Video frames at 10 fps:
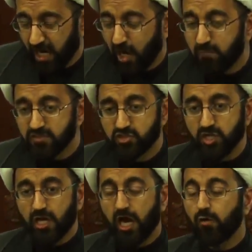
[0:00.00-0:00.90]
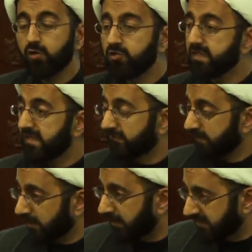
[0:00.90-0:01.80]
How good did they
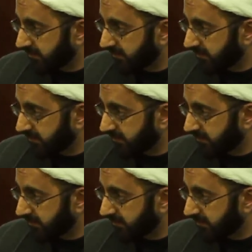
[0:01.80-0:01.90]
feel about